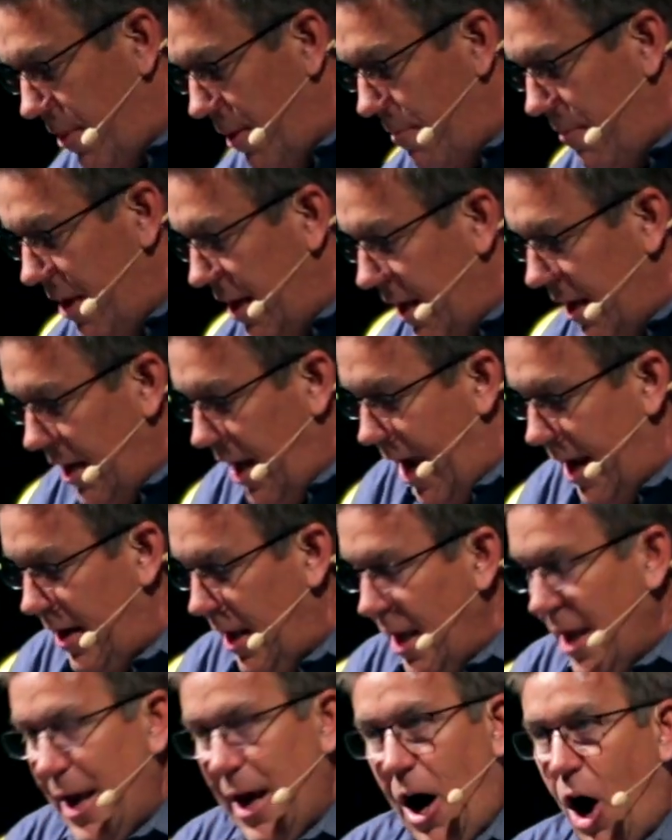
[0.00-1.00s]
the Midianite
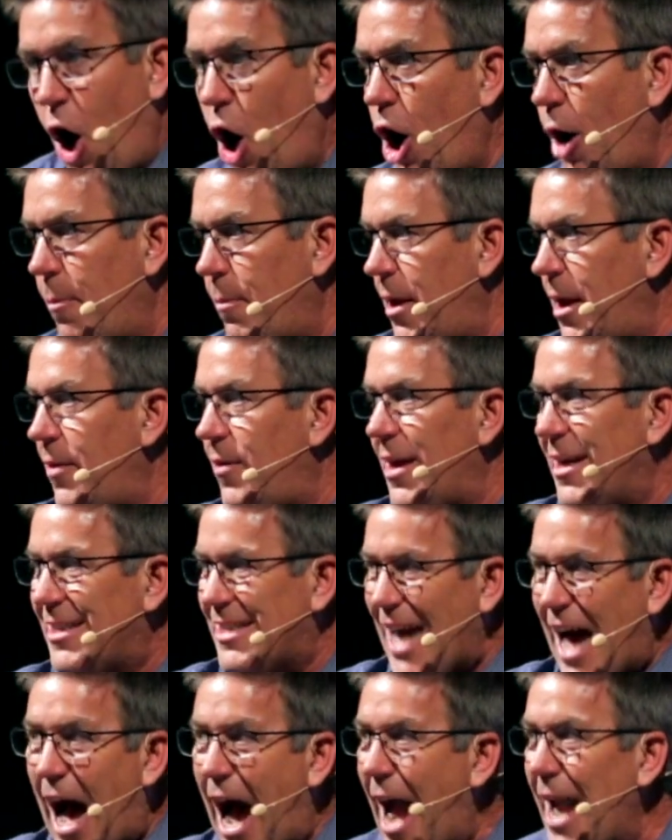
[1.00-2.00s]
army, the
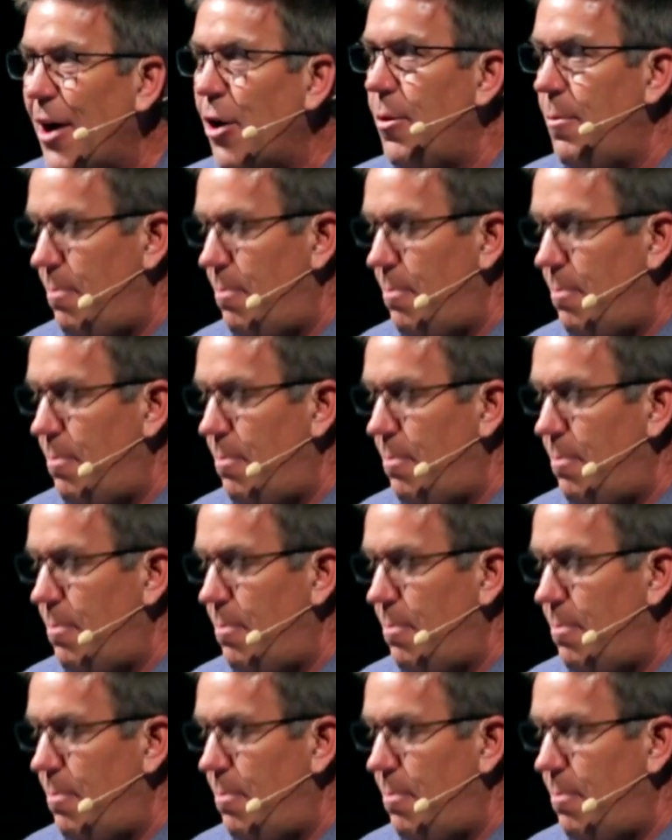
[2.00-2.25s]
entire